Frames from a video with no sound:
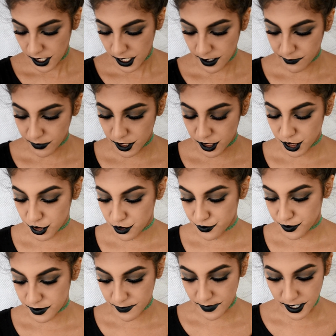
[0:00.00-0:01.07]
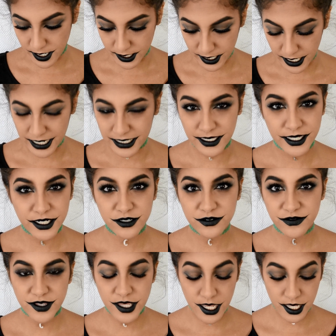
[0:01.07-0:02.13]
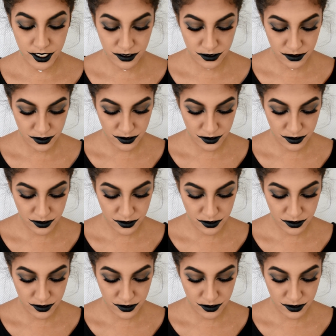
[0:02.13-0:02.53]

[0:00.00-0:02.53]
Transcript: I'm gonna use my eyeliner for that,